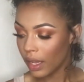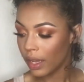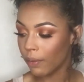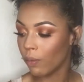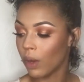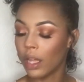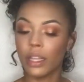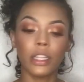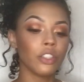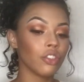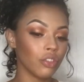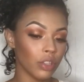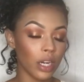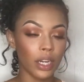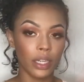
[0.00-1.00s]
And while
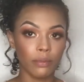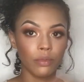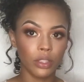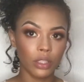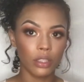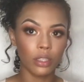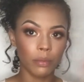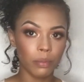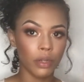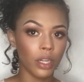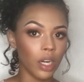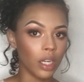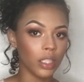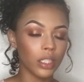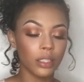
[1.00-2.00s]
that's drying, I'm just going to
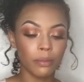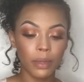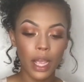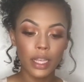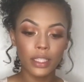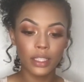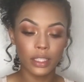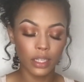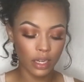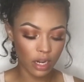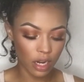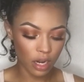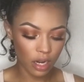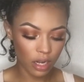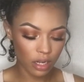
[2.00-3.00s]
put on some
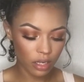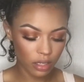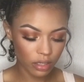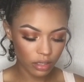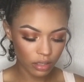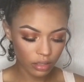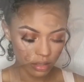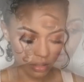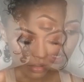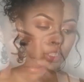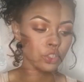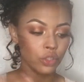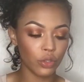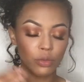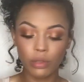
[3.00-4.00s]
mascara. I'm going
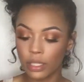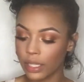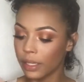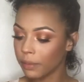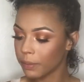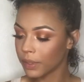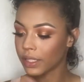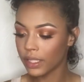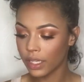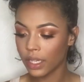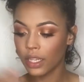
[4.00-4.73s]
to do lips.